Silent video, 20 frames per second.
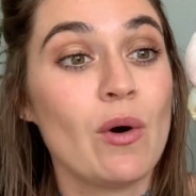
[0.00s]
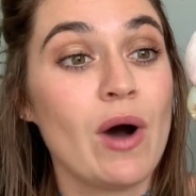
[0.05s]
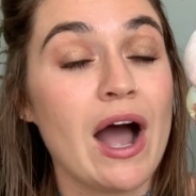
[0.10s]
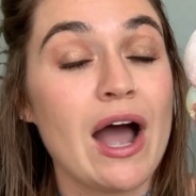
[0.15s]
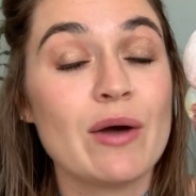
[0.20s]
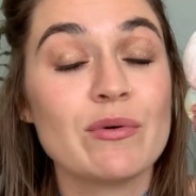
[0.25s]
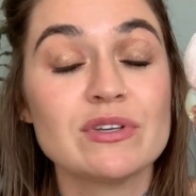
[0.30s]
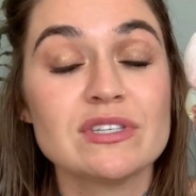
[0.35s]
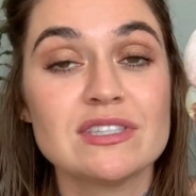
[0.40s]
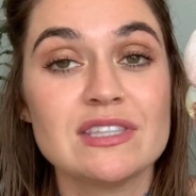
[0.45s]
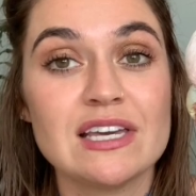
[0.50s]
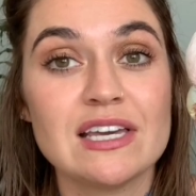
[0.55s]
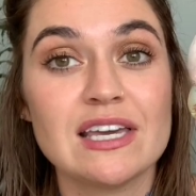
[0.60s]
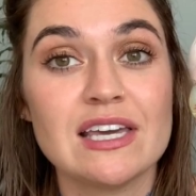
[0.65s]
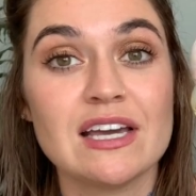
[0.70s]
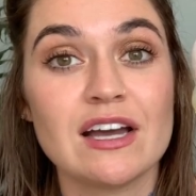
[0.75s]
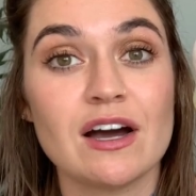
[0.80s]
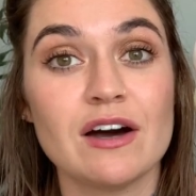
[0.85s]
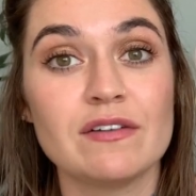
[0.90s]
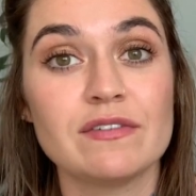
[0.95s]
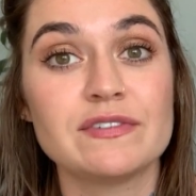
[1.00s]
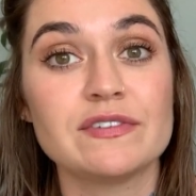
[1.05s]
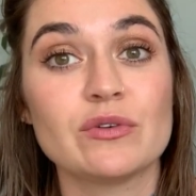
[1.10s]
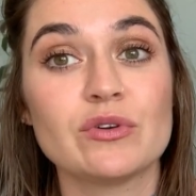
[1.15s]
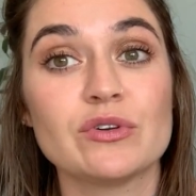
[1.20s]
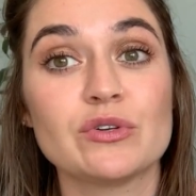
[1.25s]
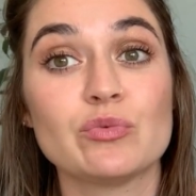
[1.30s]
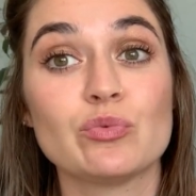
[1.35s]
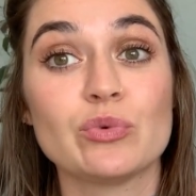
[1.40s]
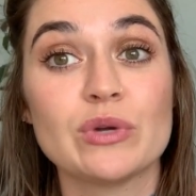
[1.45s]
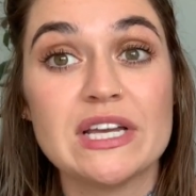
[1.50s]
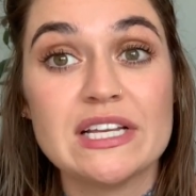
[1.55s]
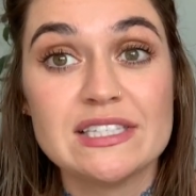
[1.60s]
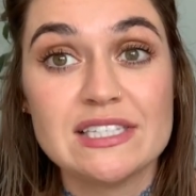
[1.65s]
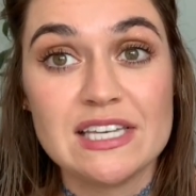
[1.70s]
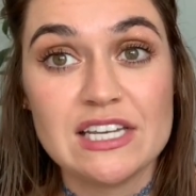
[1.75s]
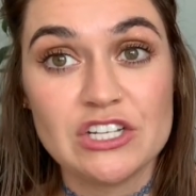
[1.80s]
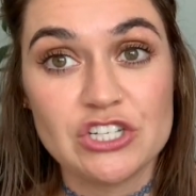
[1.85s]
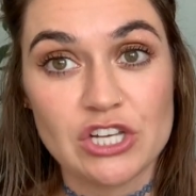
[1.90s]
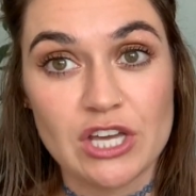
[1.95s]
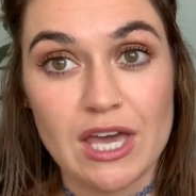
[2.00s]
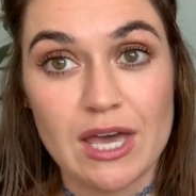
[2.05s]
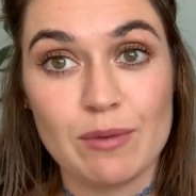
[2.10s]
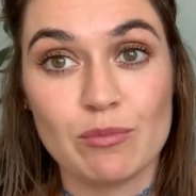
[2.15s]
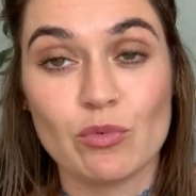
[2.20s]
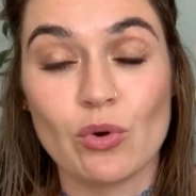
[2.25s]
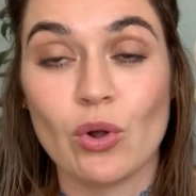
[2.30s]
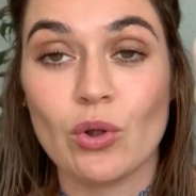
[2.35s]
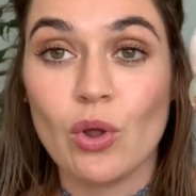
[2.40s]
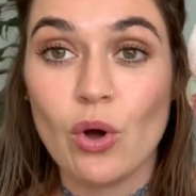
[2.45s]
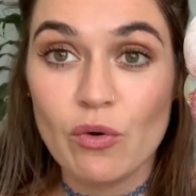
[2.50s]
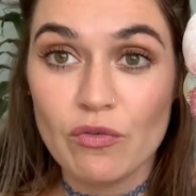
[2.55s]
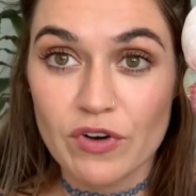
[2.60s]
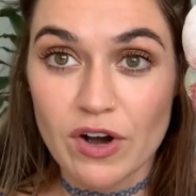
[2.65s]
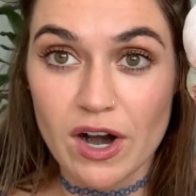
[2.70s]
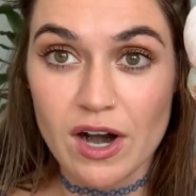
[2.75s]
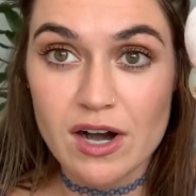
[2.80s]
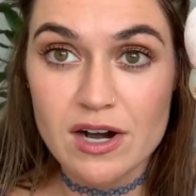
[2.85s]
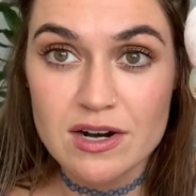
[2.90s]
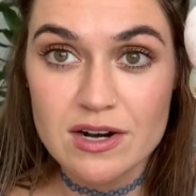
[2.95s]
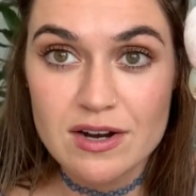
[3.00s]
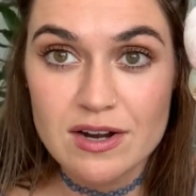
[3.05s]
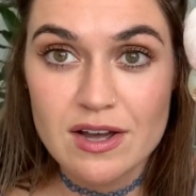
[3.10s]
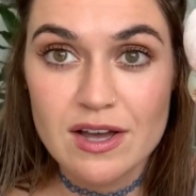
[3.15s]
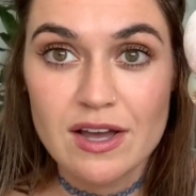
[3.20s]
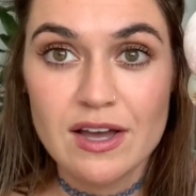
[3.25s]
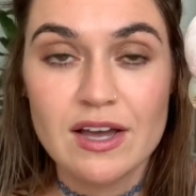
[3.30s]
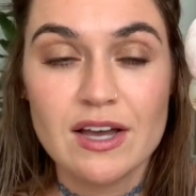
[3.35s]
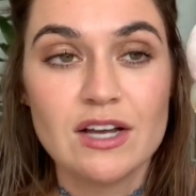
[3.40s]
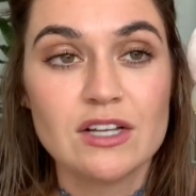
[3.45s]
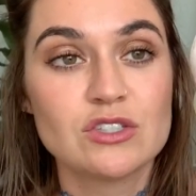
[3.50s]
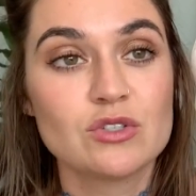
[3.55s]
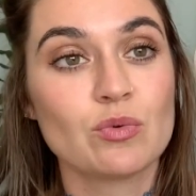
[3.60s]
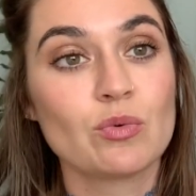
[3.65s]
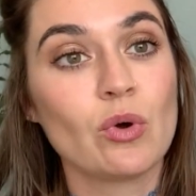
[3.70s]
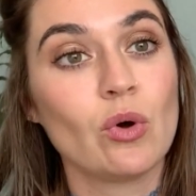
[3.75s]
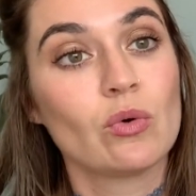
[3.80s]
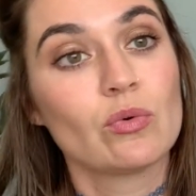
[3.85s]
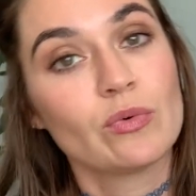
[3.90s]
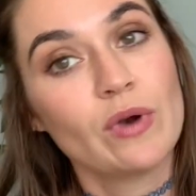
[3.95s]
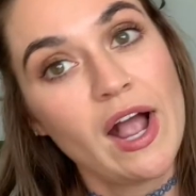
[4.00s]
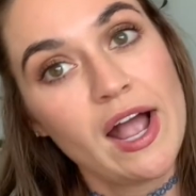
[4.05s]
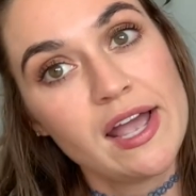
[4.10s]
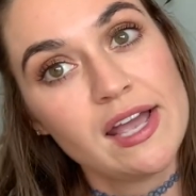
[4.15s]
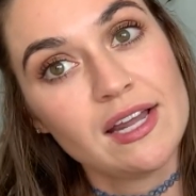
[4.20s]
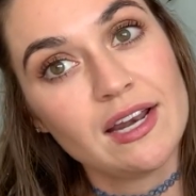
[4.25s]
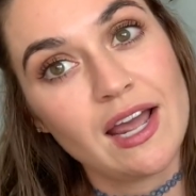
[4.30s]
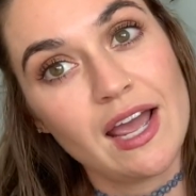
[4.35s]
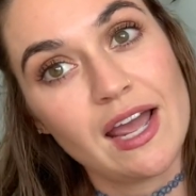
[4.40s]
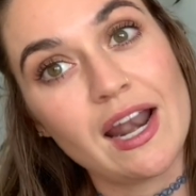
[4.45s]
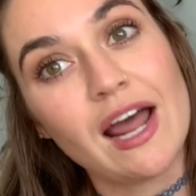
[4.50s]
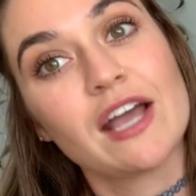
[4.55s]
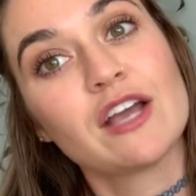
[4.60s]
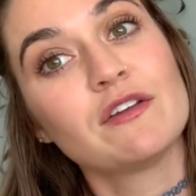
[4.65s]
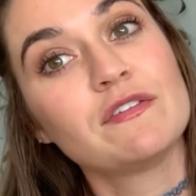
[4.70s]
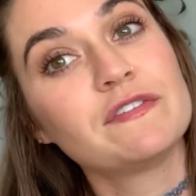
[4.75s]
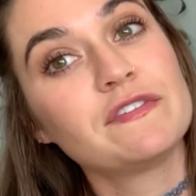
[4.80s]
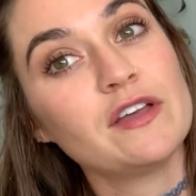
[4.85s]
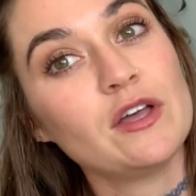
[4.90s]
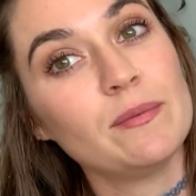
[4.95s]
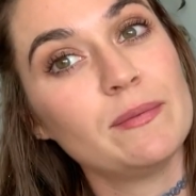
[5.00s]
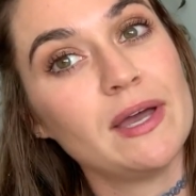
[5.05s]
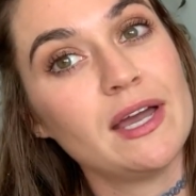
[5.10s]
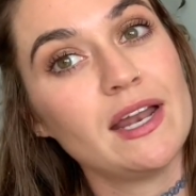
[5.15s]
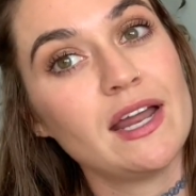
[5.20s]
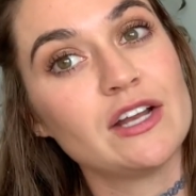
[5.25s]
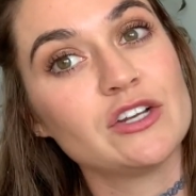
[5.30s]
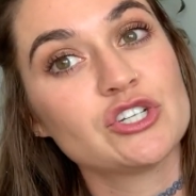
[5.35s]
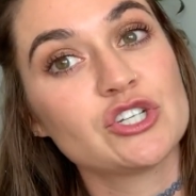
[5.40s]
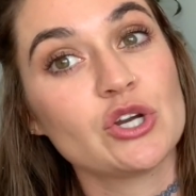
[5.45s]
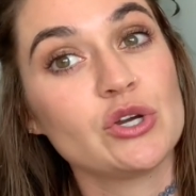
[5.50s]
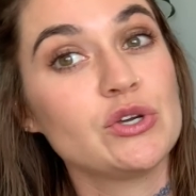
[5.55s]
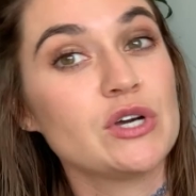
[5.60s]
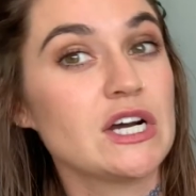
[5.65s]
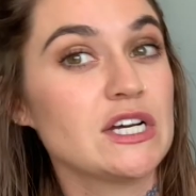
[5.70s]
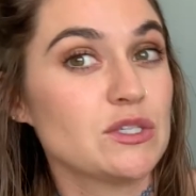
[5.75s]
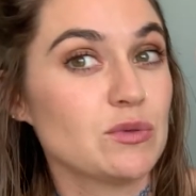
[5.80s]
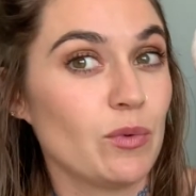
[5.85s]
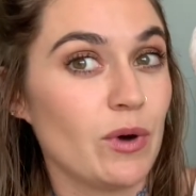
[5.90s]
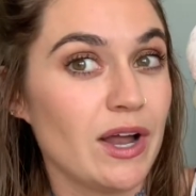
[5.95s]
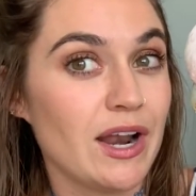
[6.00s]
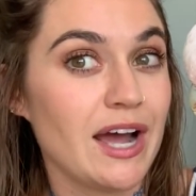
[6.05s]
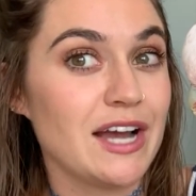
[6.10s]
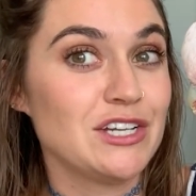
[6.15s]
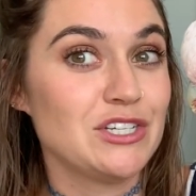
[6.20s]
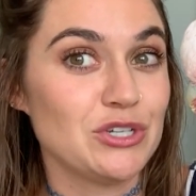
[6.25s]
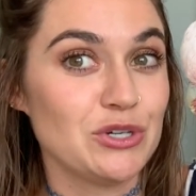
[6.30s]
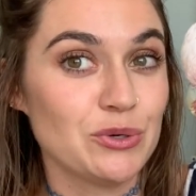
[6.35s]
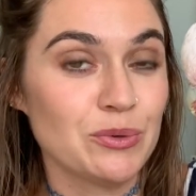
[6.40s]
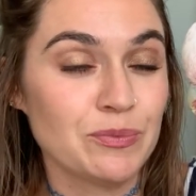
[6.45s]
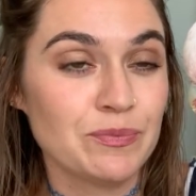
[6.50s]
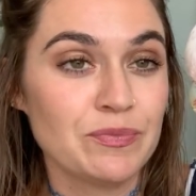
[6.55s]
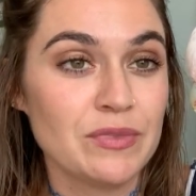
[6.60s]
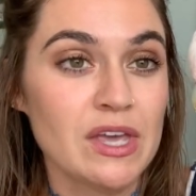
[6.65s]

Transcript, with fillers: I was thinking of reteaching him rollover to roll right, and I could film it and show you guys what I do.